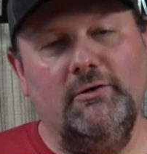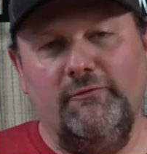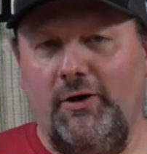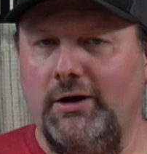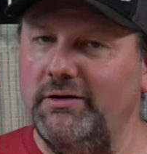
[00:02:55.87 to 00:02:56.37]

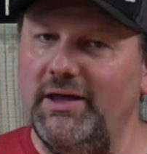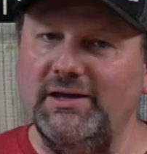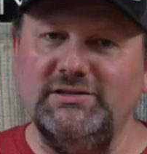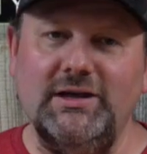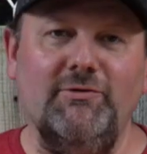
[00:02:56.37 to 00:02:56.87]
Frankly,
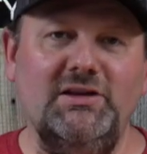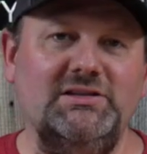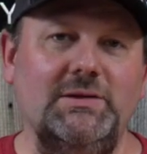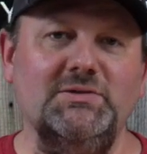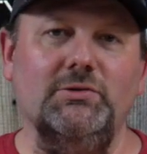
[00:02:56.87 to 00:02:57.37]
that 70
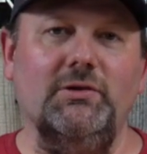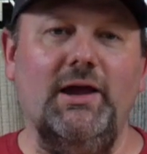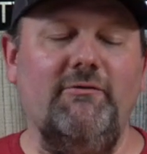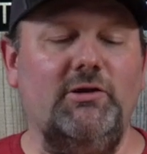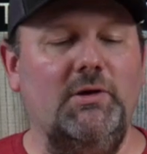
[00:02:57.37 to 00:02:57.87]
seems a little
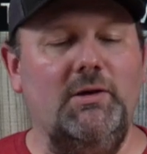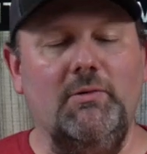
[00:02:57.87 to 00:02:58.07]
heavy to me,